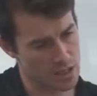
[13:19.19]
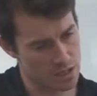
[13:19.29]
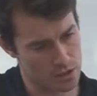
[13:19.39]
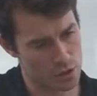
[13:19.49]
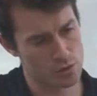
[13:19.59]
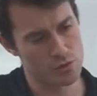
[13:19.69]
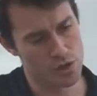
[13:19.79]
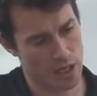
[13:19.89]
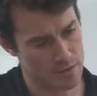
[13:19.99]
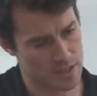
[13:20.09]
They had
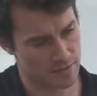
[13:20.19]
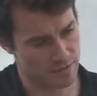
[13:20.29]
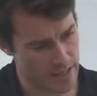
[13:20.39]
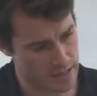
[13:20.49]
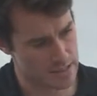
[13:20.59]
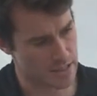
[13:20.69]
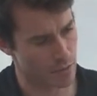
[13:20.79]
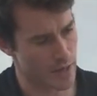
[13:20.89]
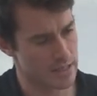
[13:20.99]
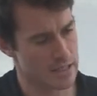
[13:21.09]
huge housing vacancy
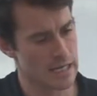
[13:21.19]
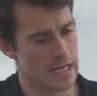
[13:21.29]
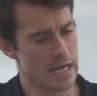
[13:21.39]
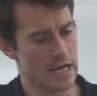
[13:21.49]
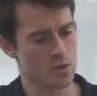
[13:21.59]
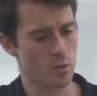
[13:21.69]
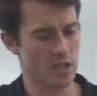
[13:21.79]
rates, as